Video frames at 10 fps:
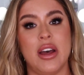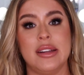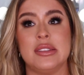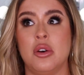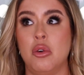
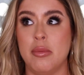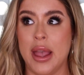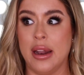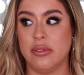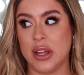That's cool,
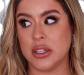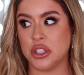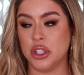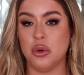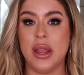man. If
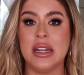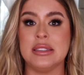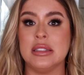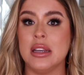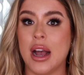that's you, it
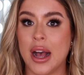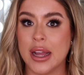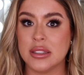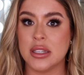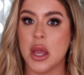is
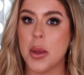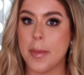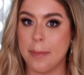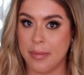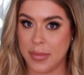not
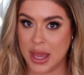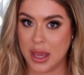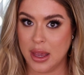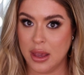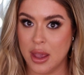
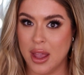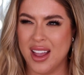me.